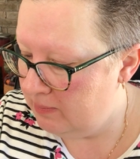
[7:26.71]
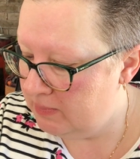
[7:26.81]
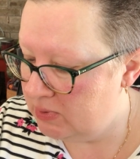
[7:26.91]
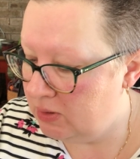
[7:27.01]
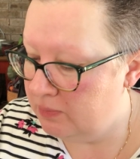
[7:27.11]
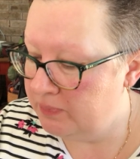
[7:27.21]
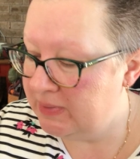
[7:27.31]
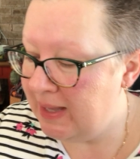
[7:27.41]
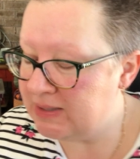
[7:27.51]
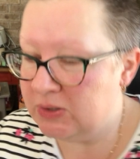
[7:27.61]
So
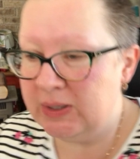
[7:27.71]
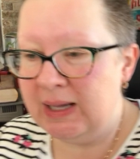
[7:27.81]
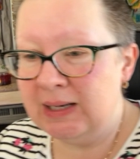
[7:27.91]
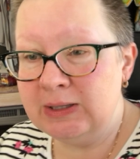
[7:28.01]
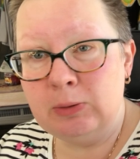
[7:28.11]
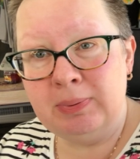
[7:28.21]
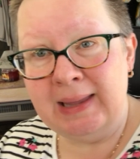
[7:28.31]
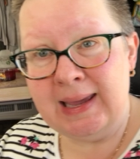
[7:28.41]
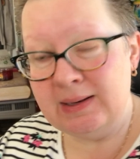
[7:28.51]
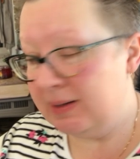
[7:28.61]
that's gonna get a little
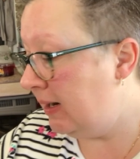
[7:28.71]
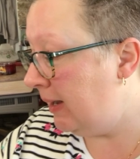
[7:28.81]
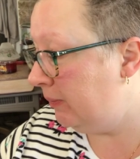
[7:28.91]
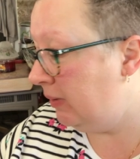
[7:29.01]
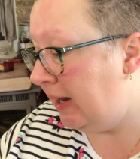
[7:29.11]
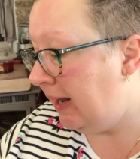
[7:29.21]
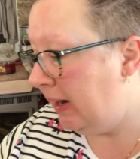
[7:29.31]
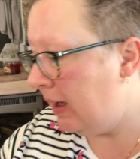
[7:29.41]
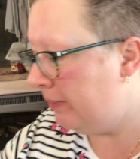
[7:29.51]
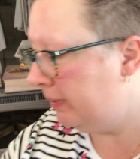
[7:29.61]
plant and I'm gonna hang it
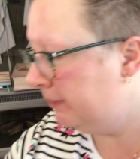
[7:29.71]
up.